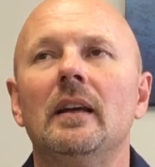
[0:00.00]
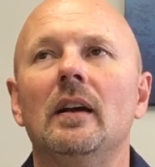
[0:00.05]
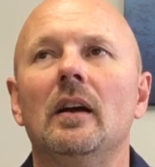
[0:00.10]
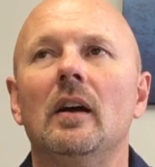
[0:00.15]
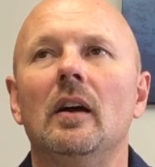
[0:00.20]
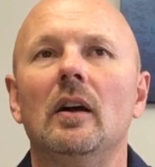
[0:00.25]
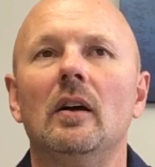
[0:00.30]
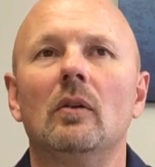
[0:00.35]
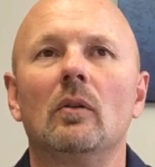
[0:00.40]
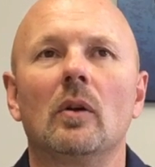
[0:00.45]

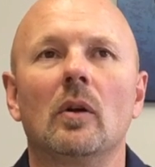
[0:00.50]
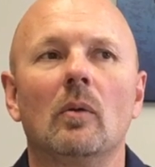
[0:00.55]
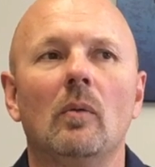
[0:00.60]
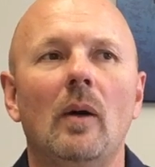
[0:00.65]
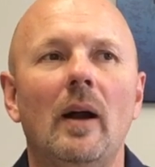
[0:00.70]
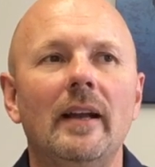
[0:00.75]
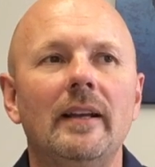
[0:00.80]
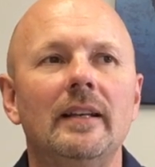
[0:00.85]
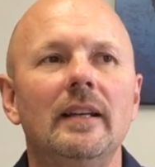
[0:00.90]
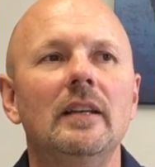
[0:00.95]
Or
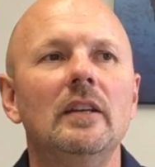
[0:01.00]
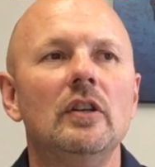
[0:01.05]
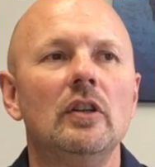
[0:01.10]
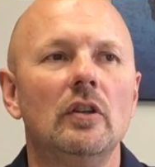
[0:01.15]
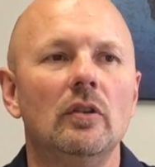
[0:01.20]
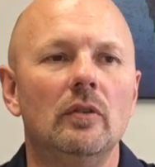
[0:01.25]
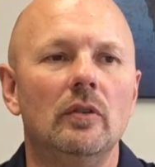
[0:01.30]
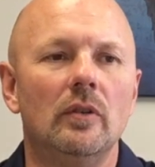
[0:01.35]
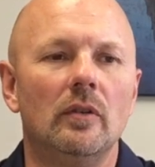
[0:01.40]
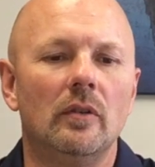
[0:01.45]
why didn't
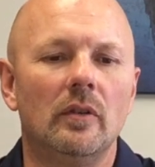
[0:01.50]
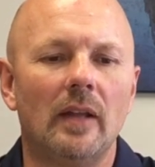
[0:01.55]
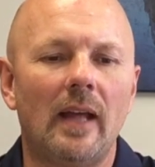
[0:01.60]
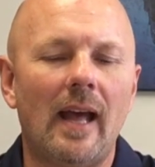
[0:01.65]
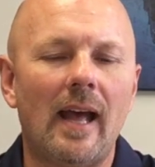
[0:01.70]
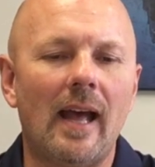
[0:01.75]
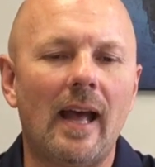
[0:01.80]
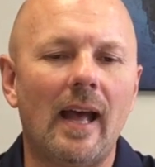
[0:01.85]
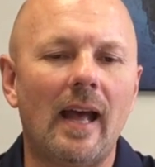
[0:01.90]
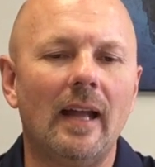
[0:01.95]
you do
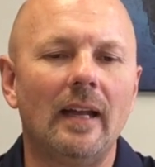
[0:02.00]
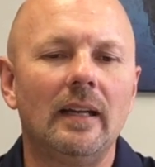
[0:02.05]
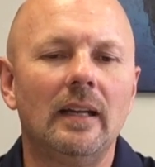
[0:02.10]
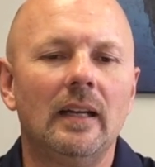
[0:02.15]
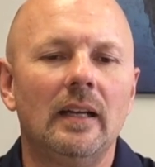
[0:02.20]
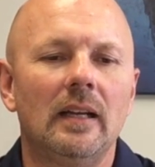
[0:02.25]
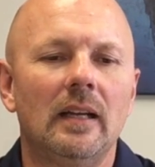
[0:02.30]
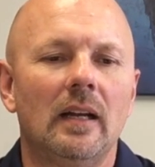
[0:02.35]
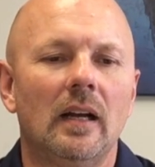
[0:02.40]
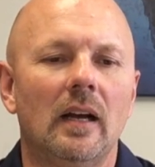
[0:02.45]
that?
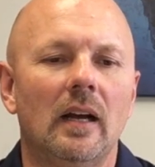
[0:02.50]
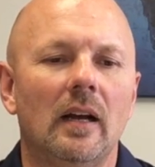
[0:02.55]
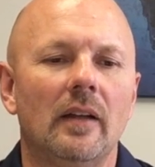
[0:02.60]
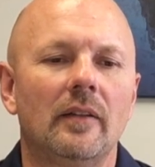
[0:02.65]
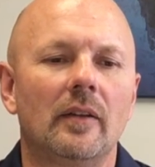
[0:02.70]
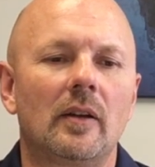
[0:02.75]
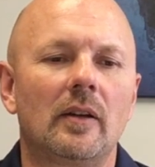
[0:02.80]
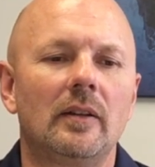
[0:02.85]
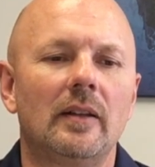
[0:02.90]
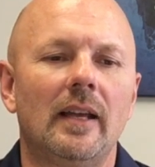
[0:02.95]

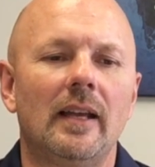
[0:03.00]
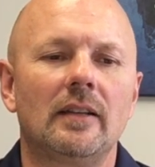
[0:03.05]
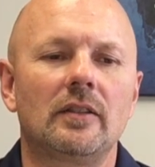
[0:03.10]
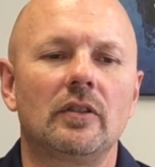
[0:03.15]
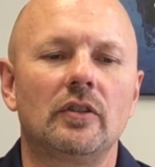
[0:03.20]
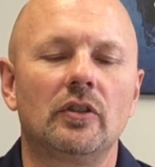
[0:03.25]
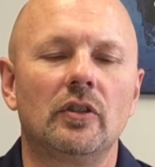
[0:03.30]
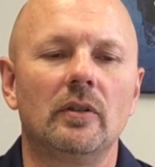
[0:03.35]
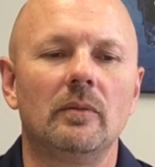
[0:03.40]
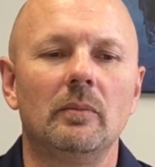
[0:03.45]
The answer
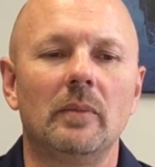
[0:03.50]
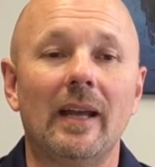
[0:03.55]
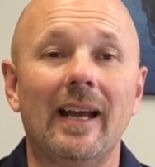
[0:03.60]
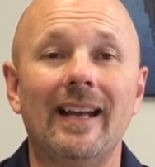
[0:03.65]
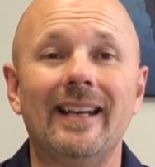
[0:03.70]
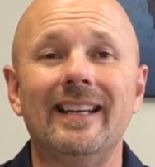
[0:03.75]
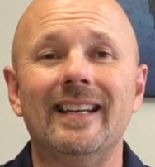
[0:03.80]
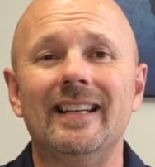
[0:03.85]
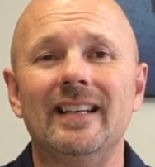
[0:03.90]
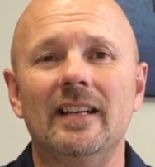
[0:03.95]
shouldn't be
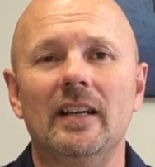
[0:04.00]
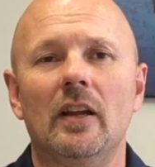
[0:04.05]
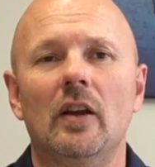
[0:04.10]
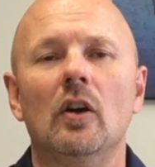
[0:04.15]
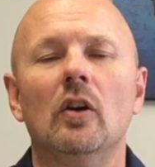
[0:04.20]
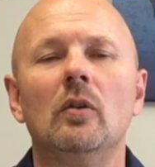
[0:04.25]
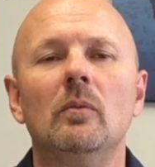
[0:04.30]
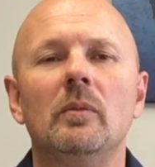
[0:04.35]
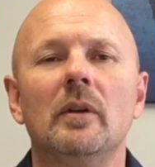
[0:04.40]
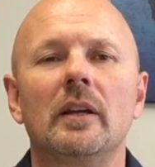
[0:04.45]
I didn't
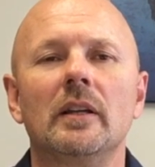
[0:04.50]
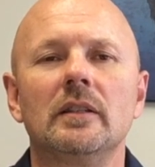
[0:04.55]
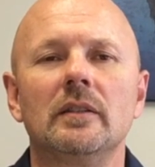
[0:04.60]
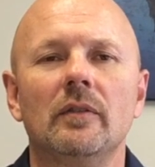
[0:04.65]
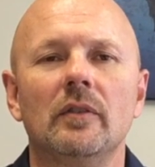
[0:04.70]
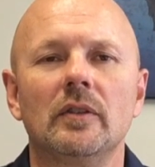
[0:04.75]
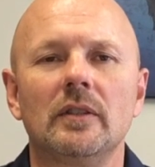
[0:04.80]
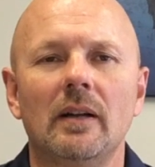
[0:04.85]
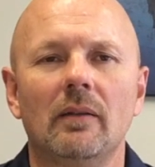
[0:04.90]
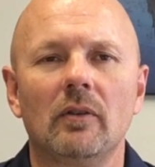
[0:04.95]
know, because if
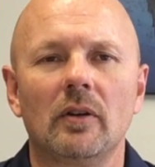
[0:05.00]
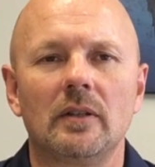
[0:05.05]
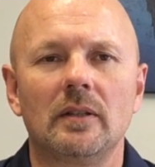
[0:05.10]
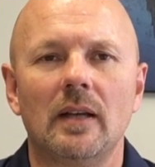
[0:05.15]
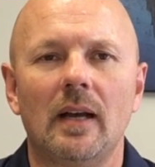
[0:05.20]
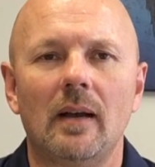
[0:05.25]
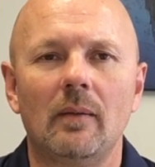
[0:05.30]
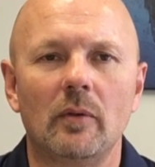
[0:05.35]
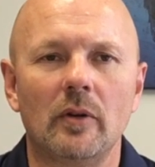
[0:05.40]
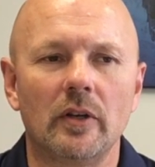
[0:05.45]
there's ever a
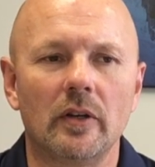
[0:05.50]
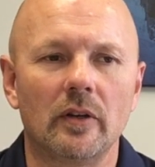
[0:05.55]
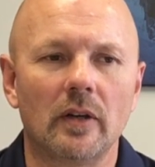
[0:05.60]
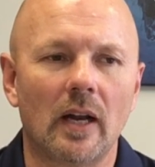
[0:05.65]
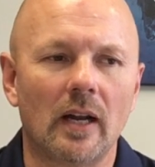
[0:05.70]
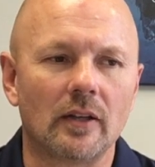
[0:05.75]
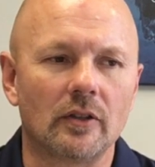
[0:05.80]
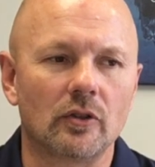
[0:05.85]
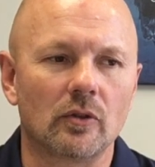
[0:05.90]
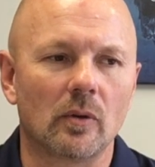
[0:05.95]
time when you're
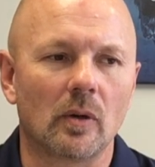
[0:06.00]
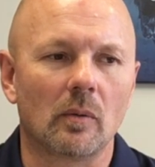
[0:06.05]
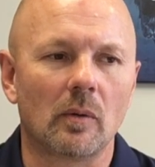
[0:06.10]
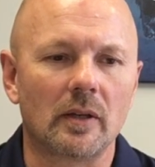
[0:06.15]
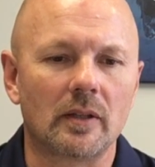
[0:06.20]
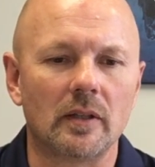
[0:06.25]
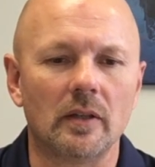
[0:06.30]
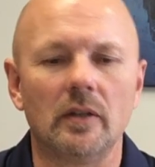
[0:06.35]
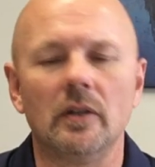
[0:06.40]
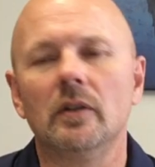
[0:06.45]
not sure
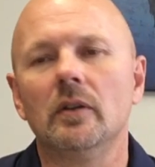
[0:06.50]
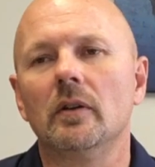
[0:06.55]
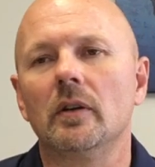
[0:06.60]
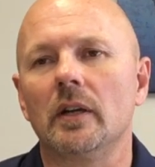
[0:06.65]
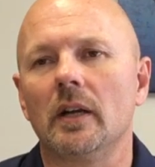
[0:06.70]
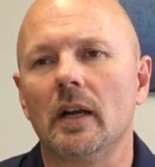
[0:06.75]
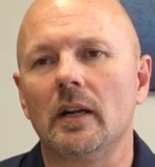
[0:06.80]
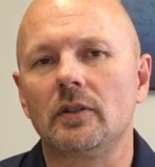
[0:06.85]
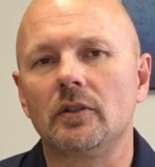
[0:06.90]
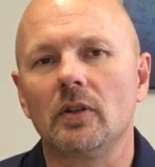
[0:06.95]
what to do or
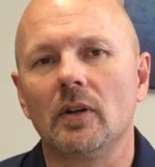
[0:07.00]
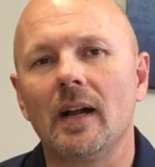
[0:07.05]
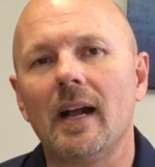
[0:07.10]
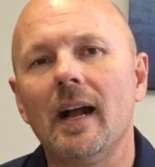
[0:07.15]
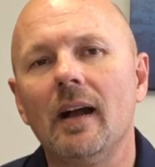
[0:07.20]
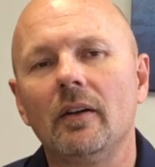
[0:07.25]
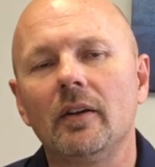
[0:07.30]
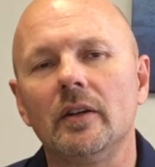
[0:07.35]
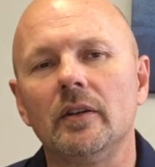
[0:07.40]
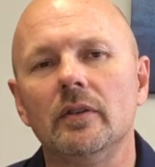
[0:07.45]
you're not sure
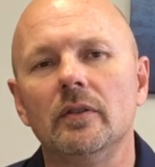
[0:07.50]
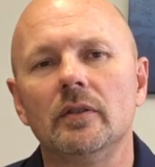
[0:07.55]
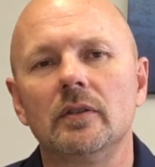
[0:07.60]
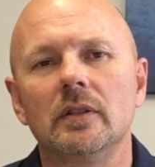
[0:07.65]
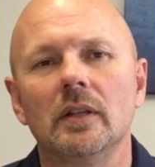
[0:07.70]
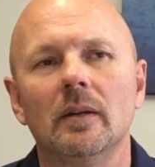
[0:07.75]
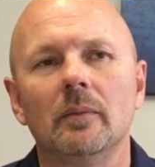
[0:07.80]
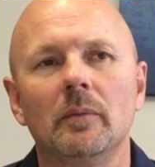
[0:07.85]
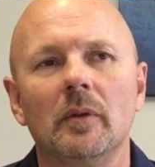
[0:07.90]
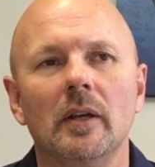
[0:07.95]
how to do
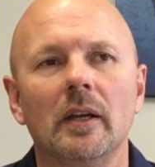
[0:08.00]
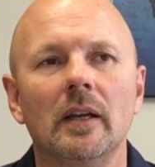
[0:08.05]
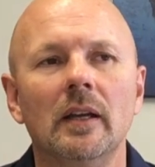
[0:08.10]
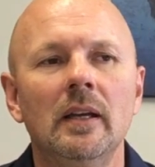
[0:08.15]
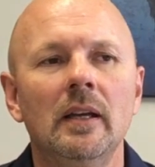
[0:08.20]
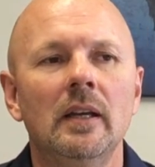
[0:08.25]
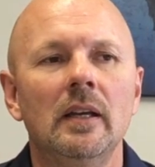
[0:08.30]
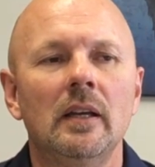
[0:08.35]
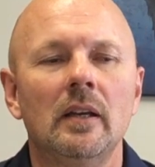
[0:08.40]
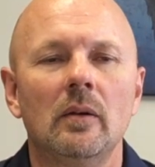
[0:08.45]
something,
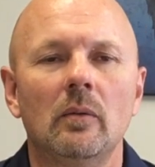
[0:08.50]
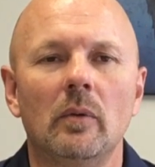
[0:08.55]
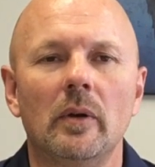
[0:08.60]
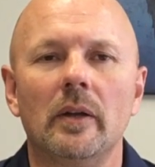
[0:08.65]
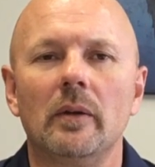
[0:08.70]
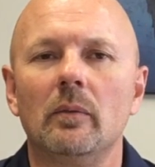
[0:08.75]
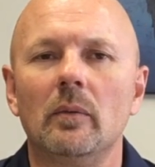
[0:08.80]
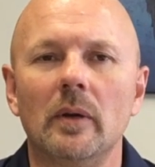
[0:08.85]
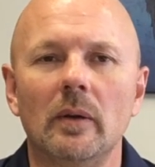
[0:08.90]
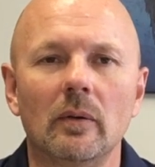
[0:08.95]

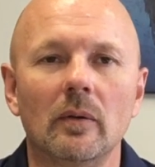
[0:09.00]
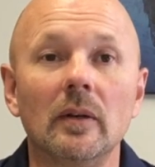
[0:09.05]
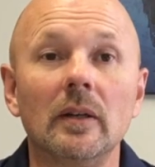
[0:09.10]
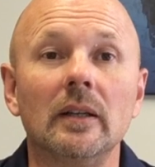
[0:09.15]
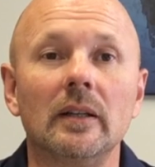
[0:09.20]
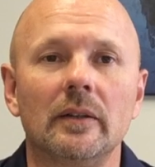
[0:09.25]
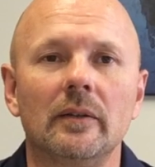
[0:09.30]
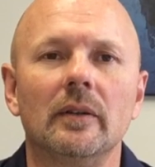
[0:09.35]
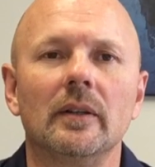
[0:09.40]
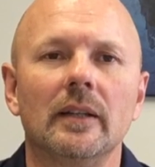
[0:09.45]
we
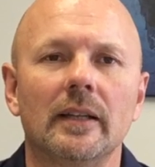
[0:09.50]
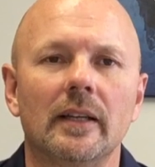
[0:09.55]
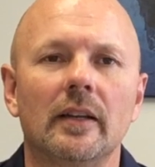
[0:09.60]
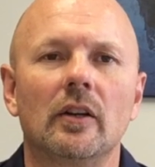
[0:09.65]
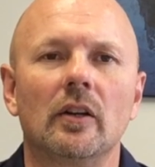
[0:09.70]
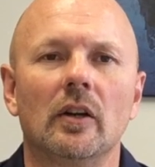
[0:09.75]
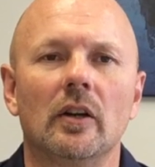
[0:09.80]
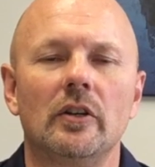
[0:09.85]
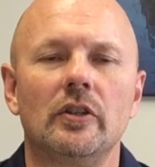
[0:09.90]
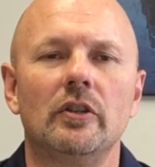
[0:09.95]
really
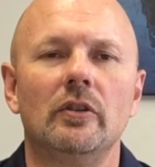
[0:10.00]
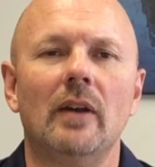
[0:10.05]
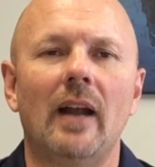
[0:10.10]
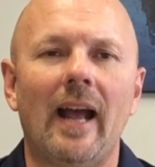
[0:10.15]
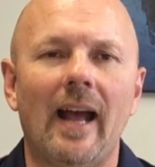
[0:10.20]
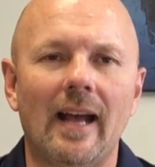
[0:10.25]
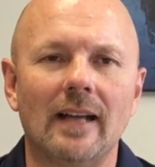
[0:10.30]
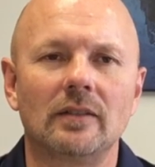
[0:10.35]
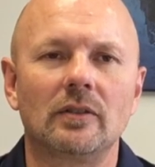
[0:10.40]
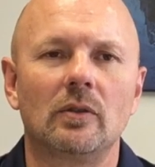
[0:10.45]
encourage you to
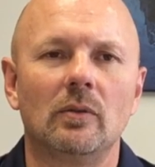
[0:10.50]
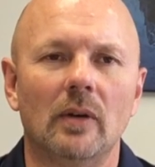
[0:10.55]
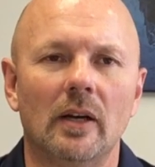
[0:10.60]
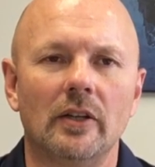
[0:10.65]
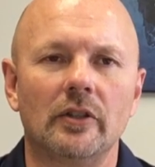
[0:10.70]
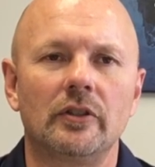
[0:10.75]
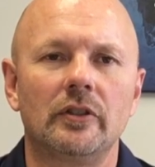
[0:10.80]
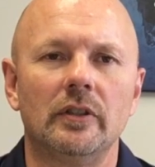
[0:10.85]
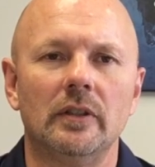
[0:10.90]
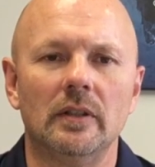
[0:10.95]
ask
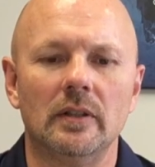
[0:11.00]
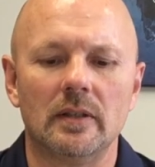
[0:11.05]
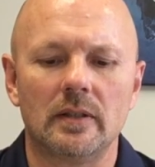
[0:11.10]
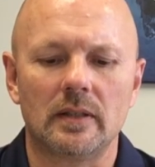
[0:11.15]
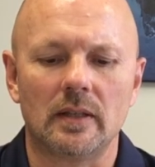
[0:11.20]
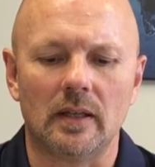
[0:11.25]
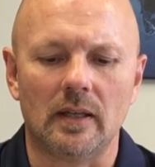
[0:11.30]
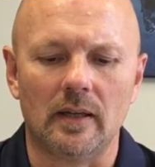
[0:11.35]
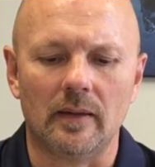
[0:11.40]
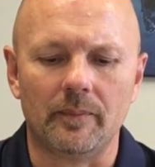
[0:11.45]
questions.